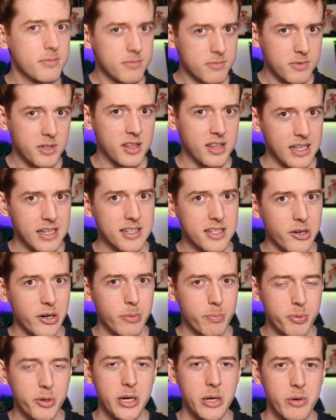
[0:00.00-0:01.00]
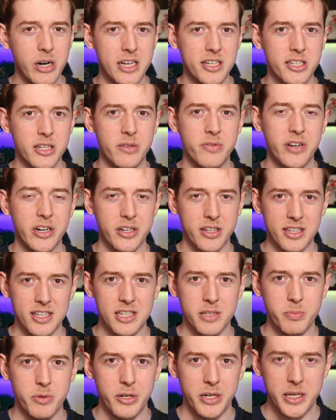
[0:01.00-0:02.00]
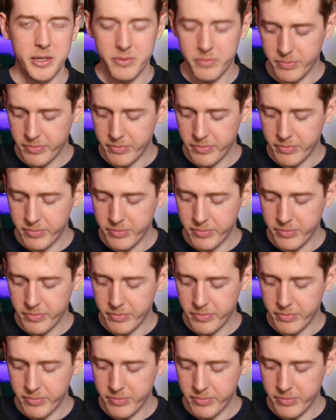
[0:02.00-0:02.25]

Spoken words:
with things going pretty well so far to this point.